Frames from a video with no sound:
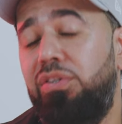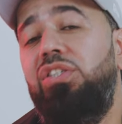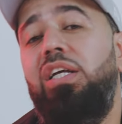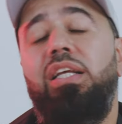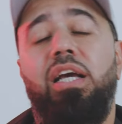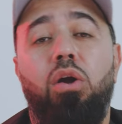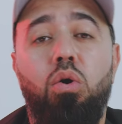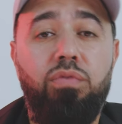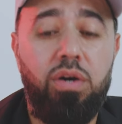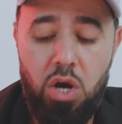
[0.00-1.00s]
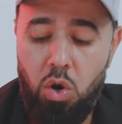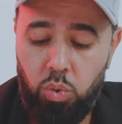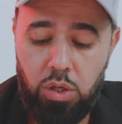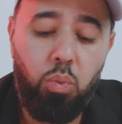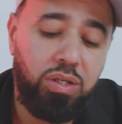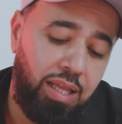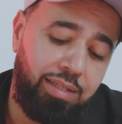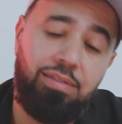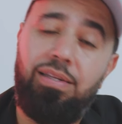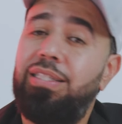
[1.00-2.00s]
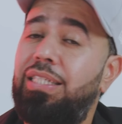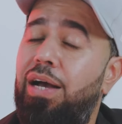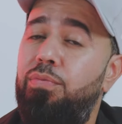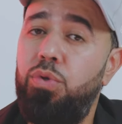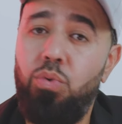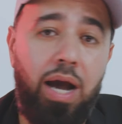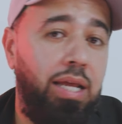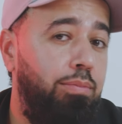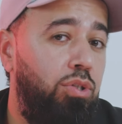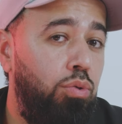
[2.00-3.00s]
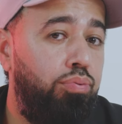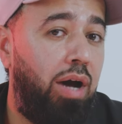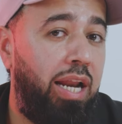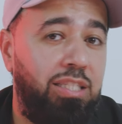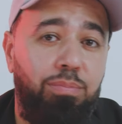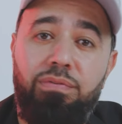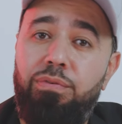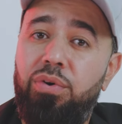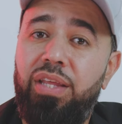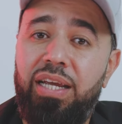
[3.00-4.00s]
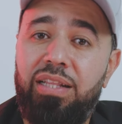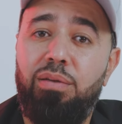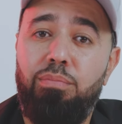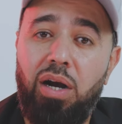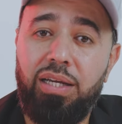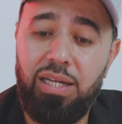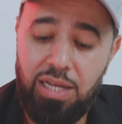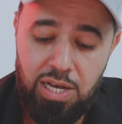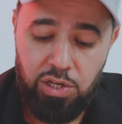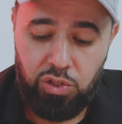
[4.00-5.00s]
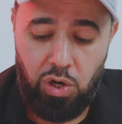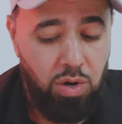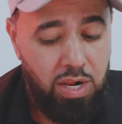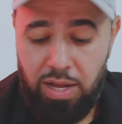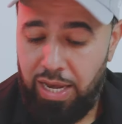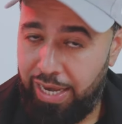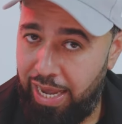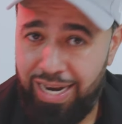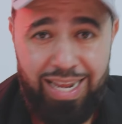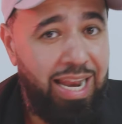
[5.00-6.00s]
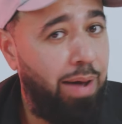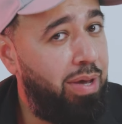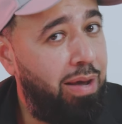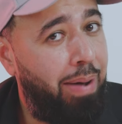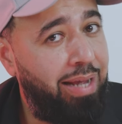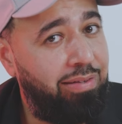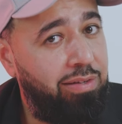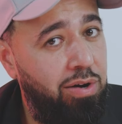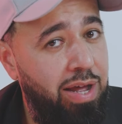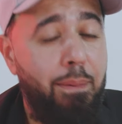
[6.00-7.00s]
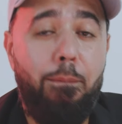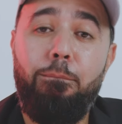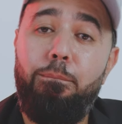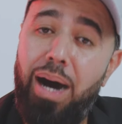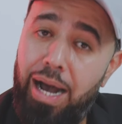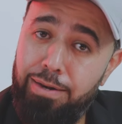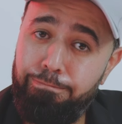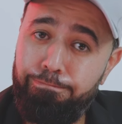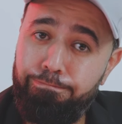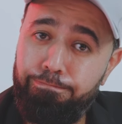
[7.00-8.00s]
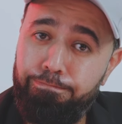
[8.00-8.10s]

for sending it over. We always like to test out new items, new products before they hit the market. So again, not being paid to do it, but